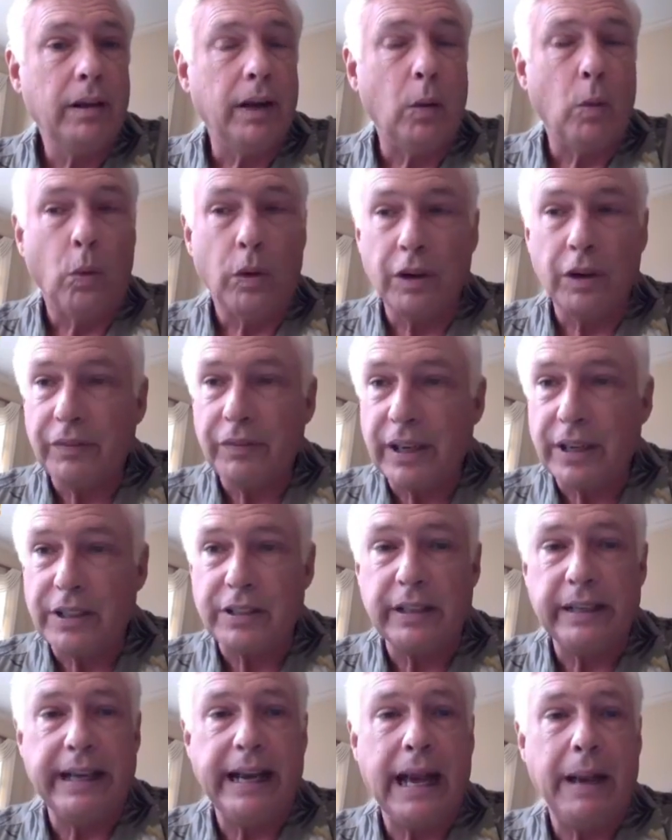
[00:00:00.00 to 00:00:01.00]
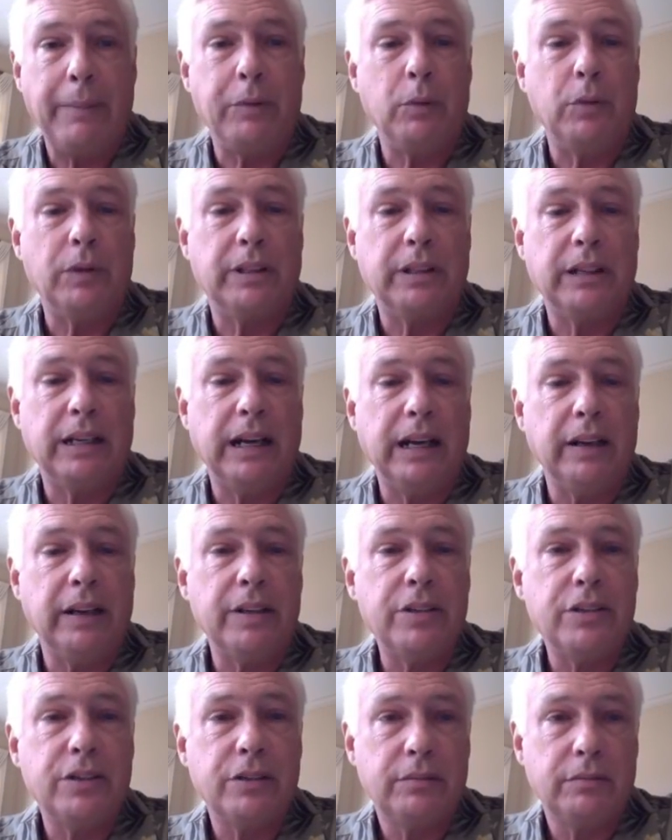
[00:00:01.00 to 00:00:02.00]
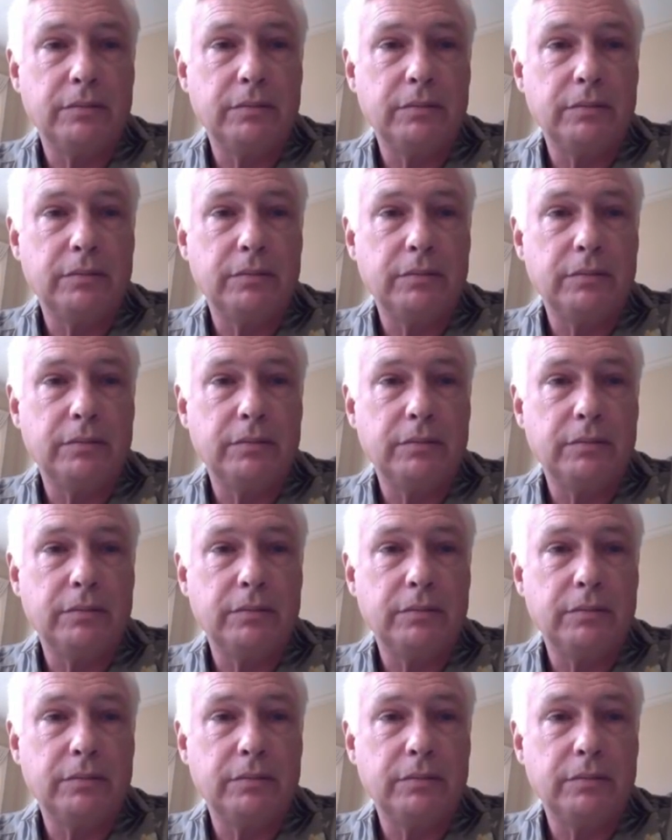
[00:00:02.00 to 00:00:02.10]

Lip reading: I wonder if that's going to happen with college.